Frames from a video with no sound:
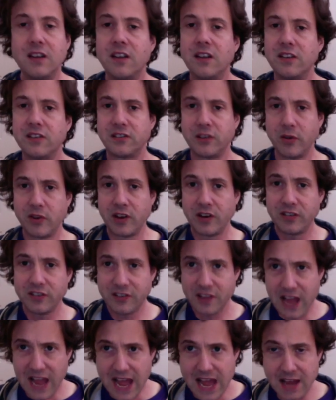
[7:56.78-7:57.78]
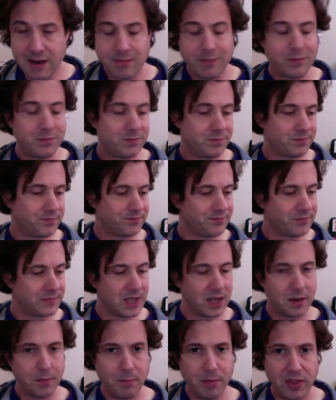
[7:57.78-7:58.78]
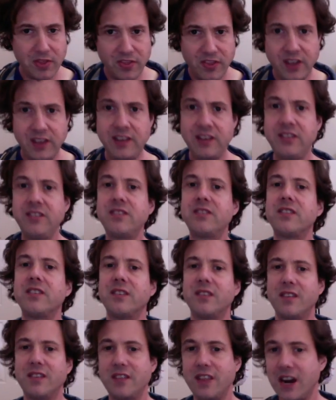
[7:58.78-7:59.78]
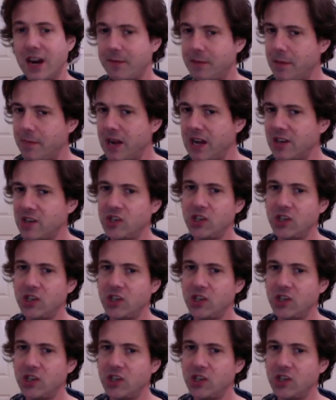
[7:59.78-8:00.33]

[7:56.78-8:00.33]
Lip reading: So there's that, but this that I'm about to